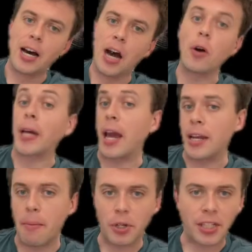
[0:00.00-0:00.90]
Okay,
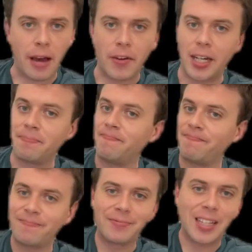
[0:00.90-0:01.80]
number
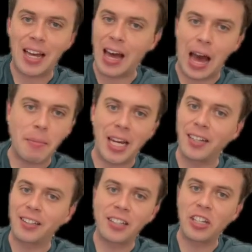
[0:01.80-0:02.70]
7. I
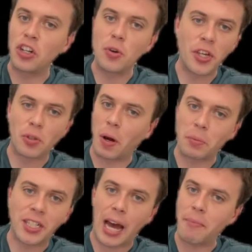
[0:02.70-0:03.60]
mean, you knew this
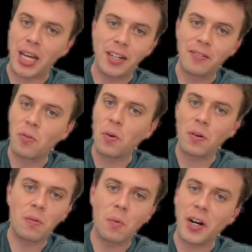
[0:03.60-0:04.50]
one was coming.
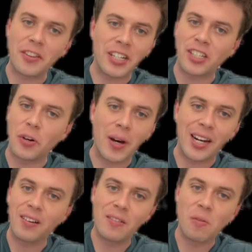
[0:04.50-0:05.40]
What are these
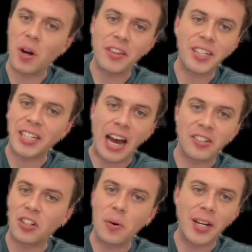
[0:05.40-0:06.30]
doing? What are these
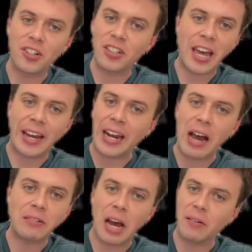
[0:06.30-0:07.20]
guys doing just hanging
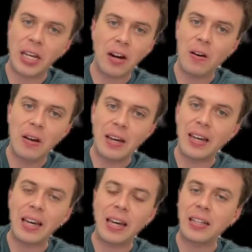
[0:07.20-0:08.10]
out down here?
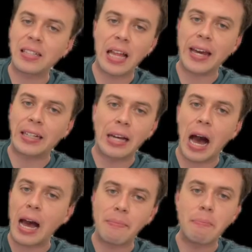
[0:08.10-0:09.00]
It's like
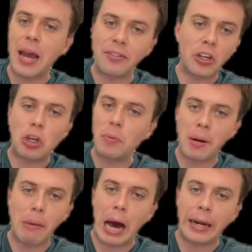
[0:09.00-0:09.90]
God made the
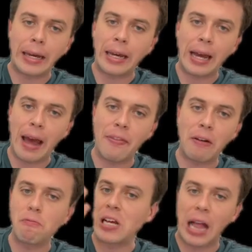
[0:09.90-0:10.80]
human body and
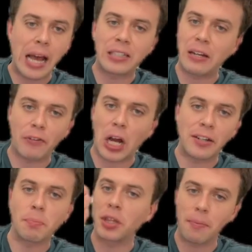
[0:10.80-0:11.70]
then realized he
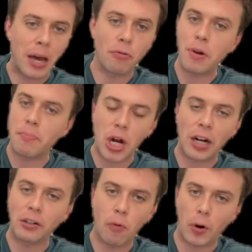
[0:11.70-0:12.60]
forgot to put the male
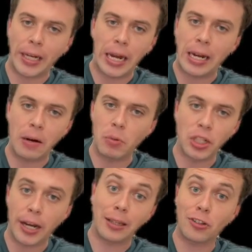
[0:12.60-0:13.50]
reproductive organ in and
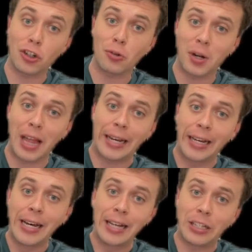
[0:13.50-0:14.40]
was like, let's just sort
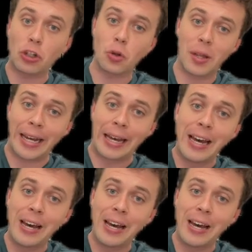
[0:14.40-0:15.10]
of